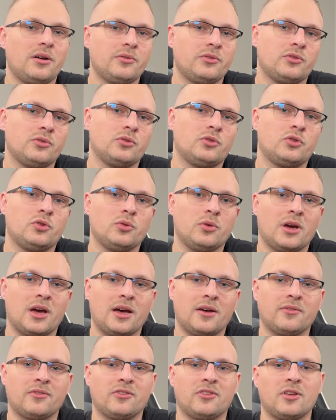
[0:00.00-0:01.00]
you to
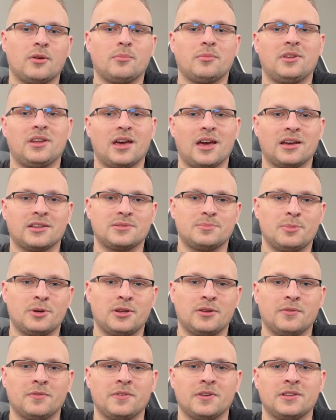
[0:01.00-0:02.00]
have some tax
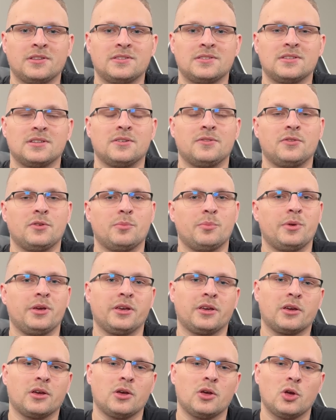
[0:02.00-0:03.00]
benefits if you
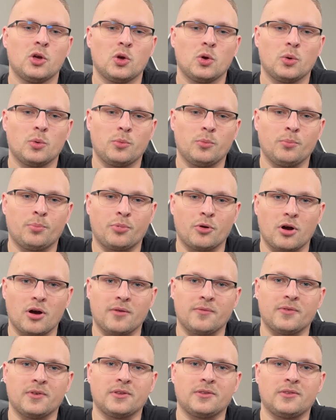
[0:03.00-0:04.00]
make
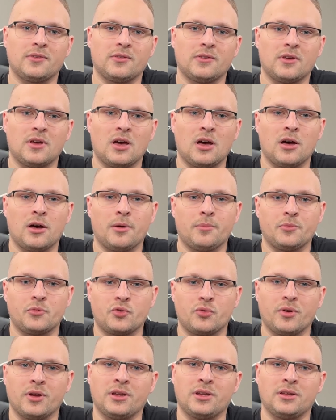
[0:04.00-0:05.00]
profits
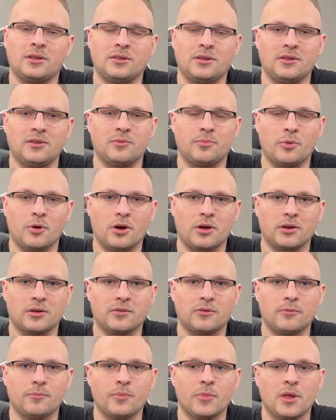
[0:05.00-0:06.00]
trading these
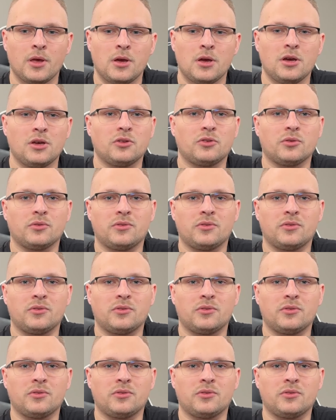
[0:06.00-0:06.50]
products. So